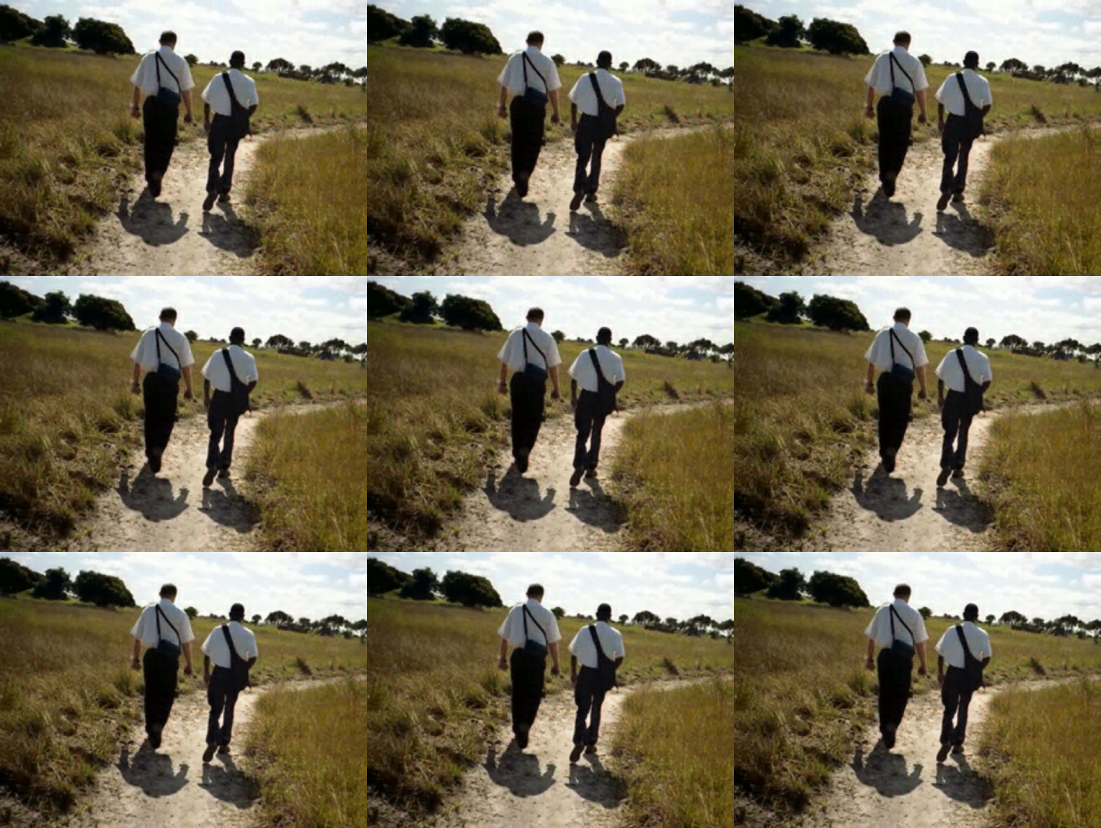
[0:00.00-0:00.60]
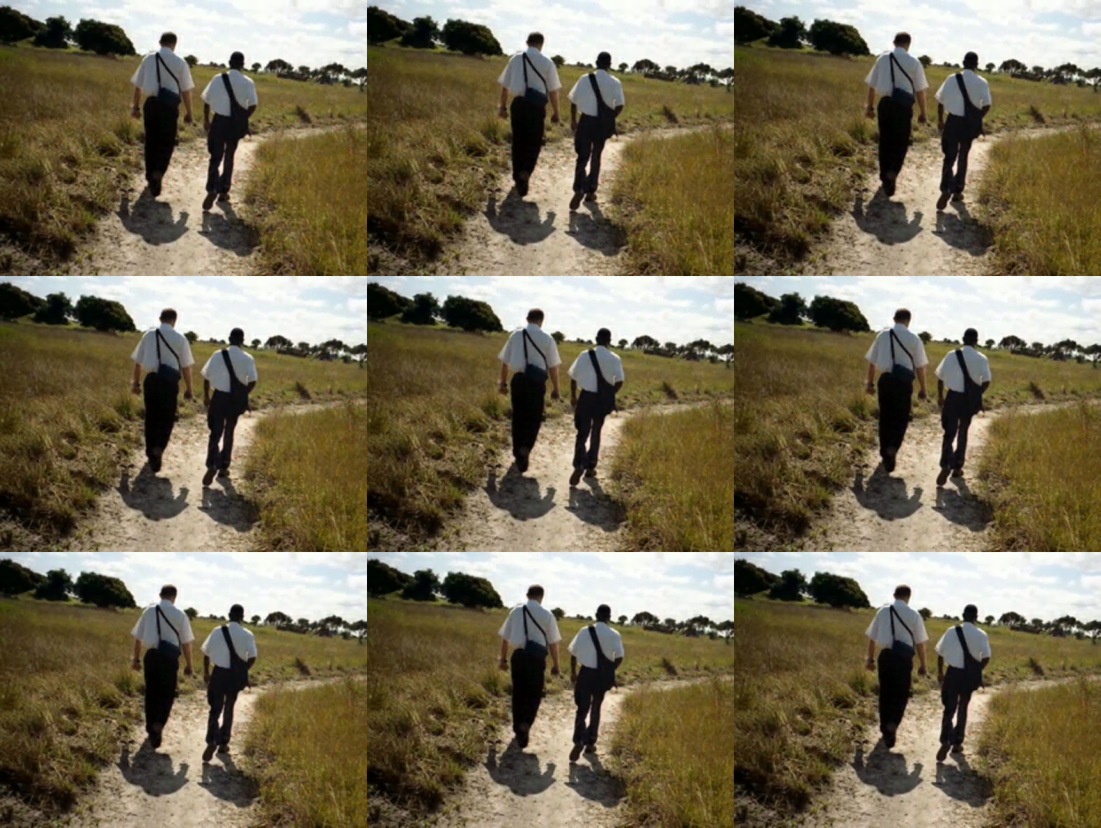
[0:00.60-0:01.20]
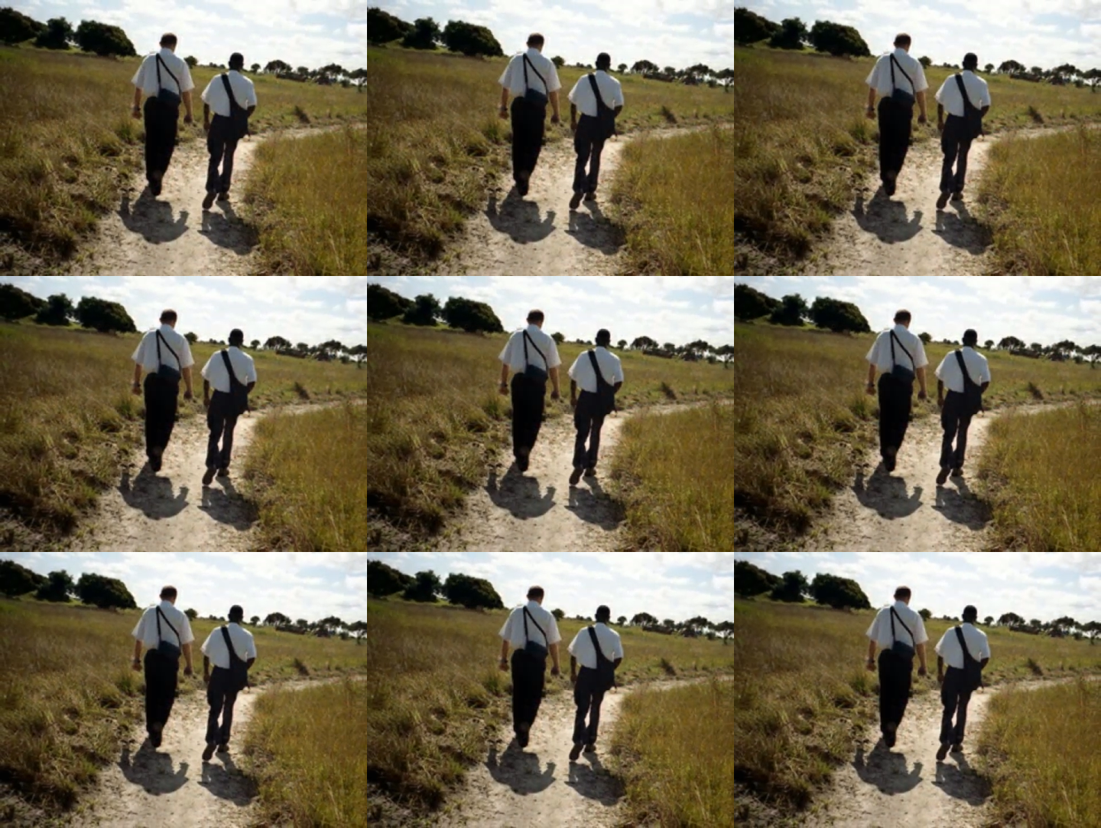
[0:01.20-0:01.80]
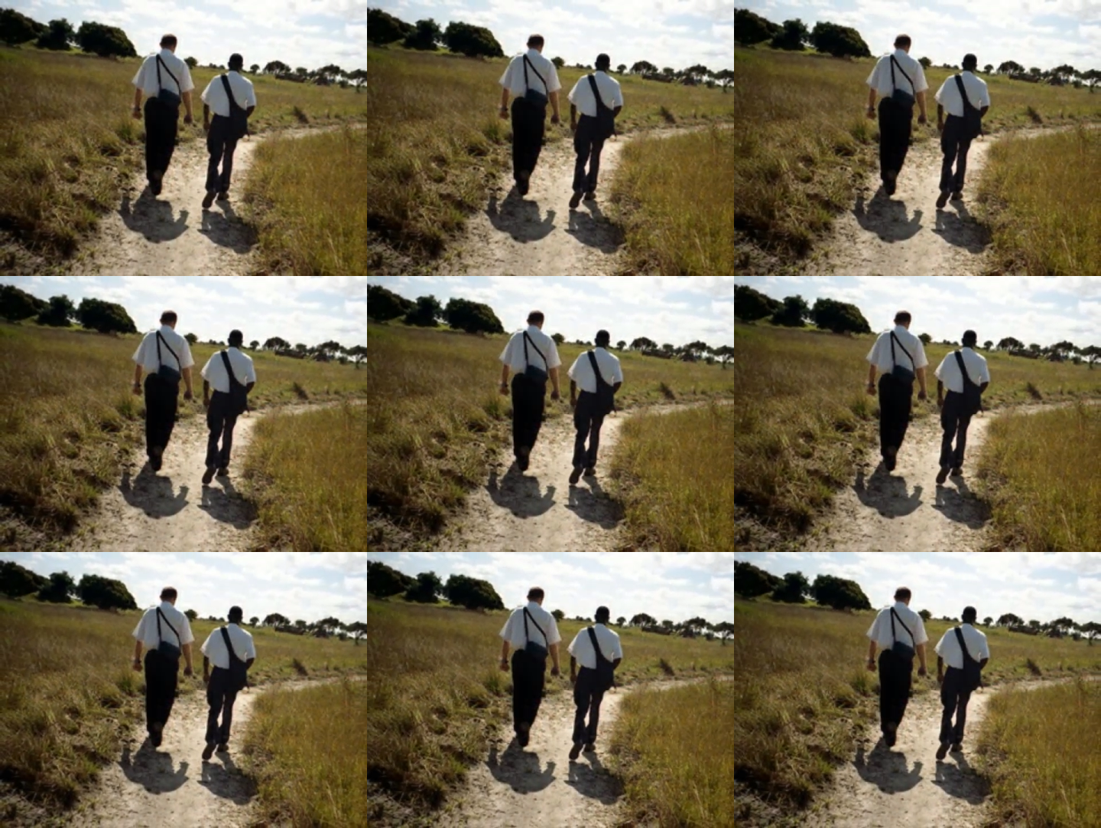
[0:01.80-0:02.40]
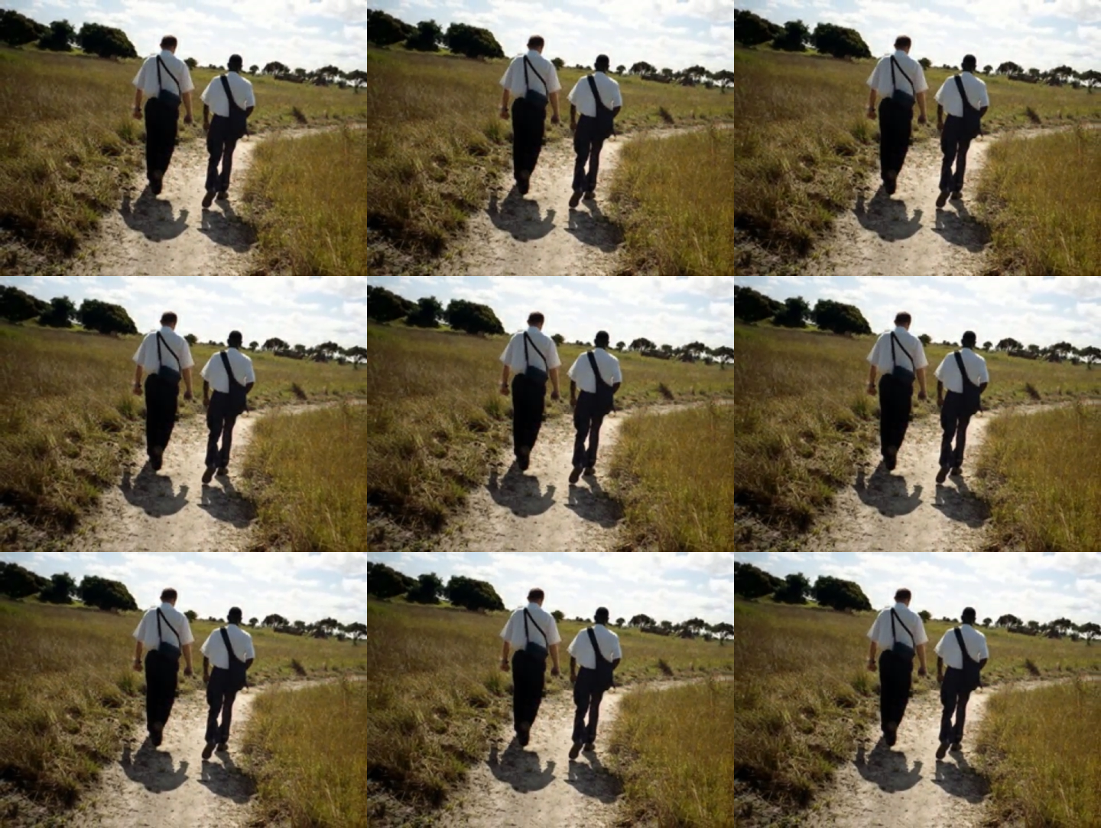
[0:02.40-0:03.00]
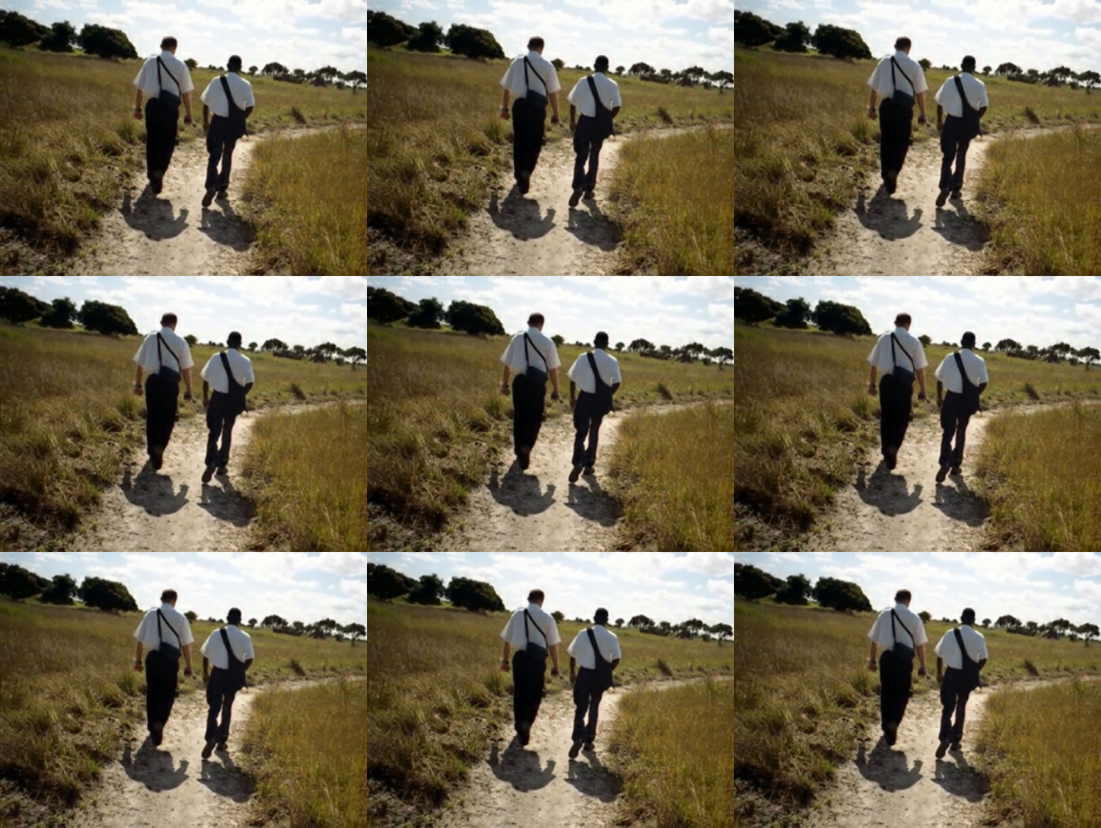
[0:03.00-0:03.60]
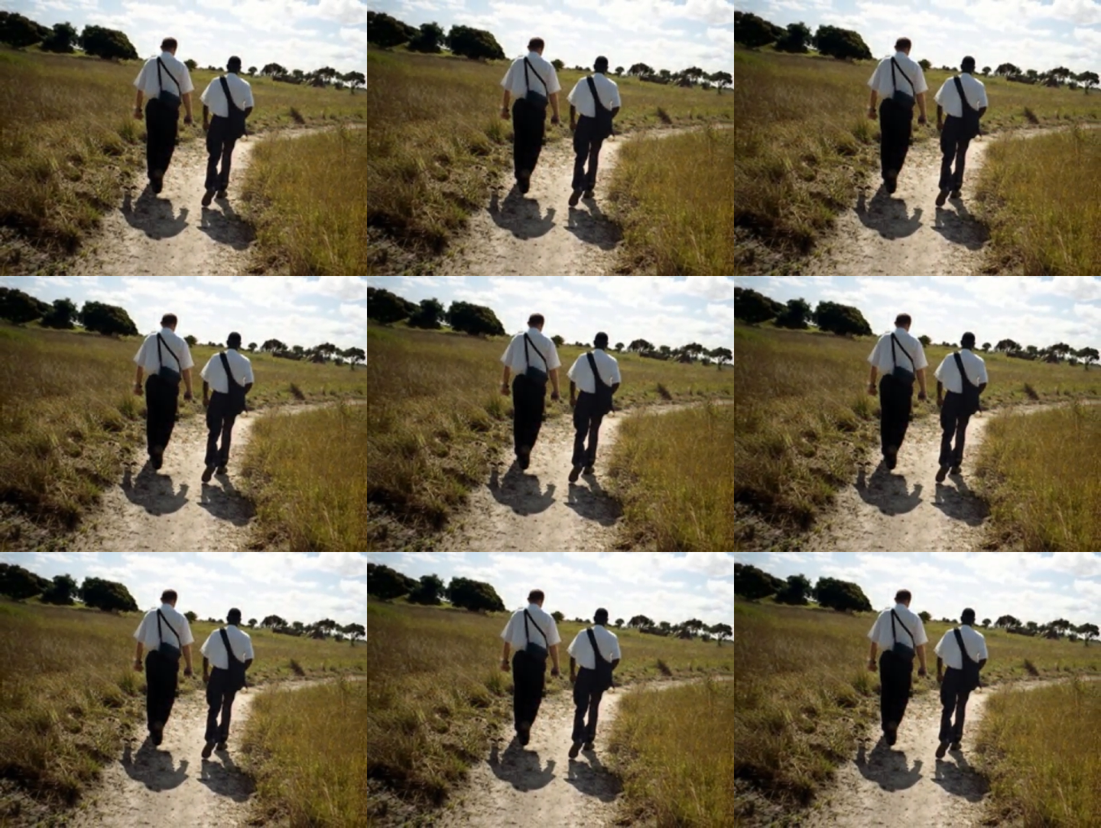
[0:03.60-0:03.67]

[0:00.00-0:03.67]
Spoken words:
(no speaker visible)